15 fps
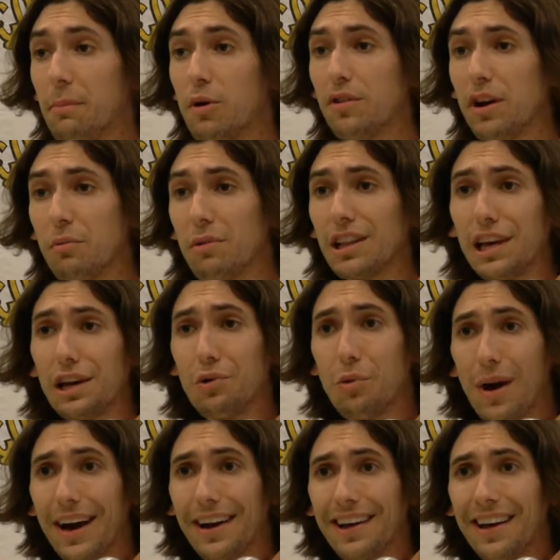movie really
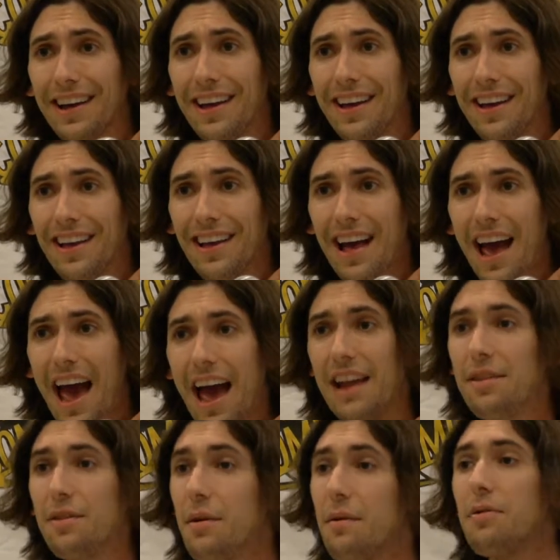quick.
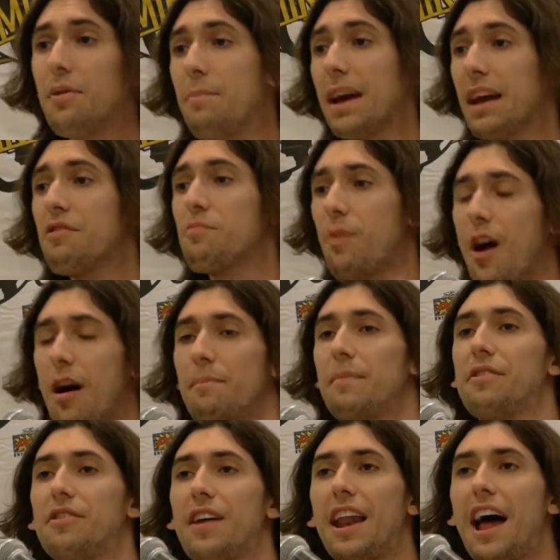And the biggest problem
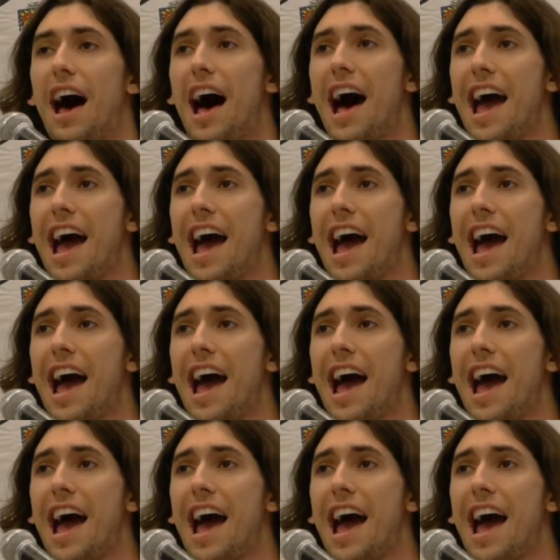is that